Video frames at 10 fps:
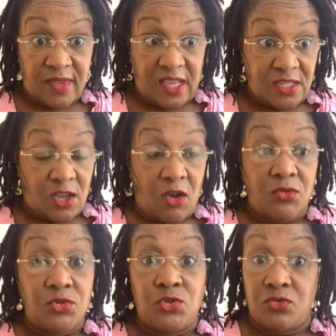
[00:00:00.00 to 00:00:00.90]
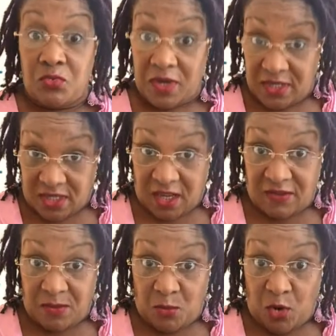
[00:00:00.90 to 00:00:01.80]
So you wanted to give
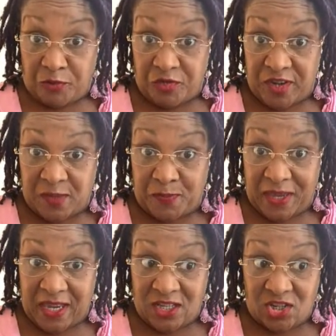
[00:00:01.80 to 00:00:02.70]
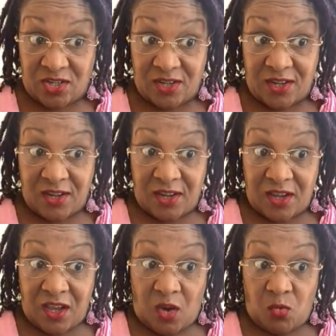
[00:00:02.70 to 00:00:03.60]
them more free speech
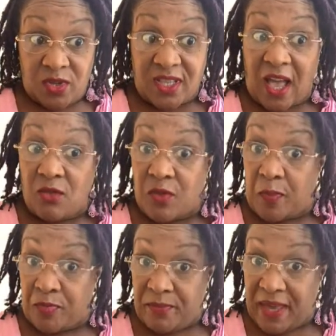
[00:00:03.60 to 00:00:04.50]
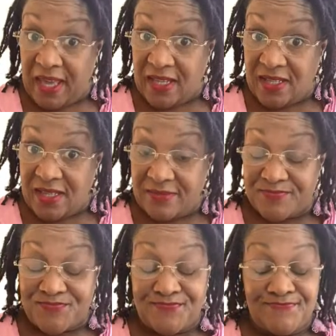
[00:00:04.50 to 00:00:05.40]
without reprimands?
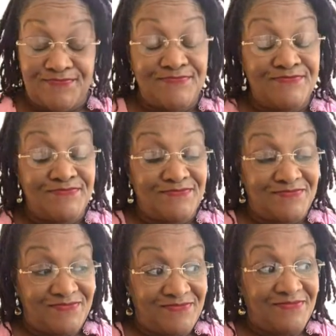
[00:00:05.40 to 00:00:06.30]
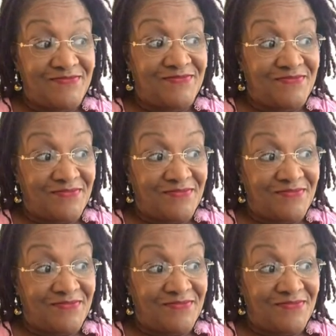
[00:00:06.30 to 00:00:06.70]
Mm.